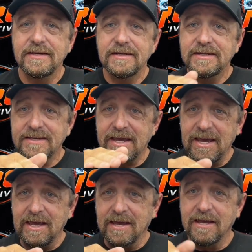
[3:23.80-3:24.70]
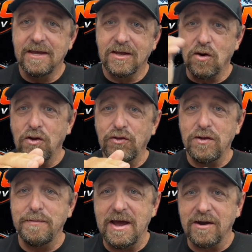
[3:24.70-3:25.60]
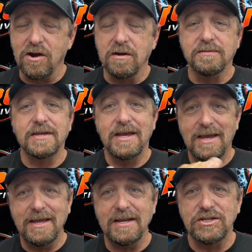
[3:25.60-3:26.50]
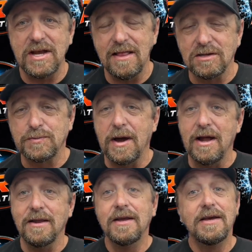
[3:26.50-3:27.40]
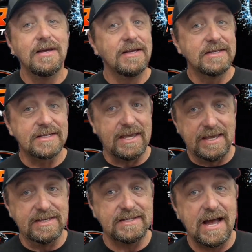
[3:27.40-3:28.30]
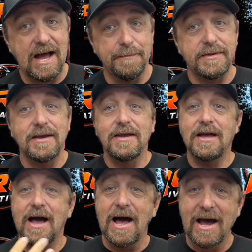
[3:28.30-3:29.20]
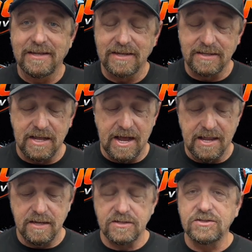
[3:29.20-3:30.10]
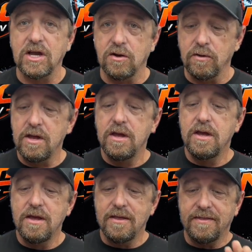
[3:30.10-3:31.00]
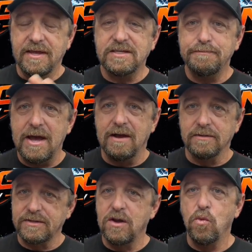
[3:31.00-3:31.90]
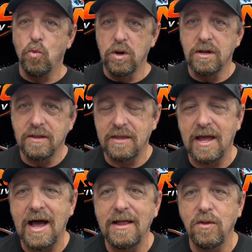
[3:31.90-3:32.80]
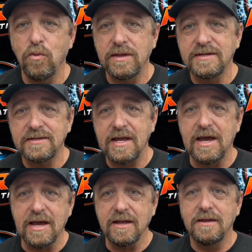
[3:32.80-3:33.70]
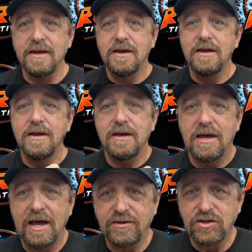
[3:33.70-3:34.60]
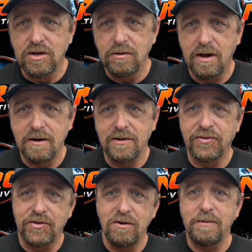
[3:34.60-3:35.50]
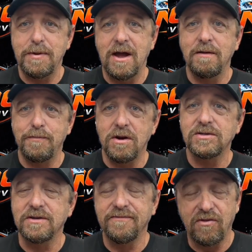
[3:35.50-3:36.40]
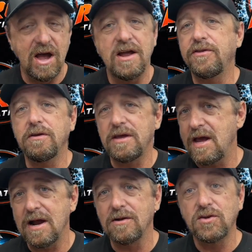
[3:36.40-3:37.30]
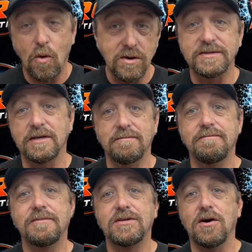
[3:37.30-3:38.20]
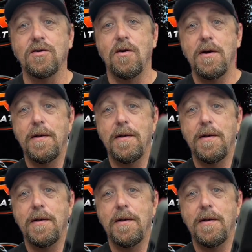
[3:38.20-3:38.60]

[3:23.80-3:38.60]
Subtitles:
Ski going through the mangroves, hit a shallow spot. Ski stopped. I did not. So this mount will not withstand a 230-pound person flying through the air towards it. So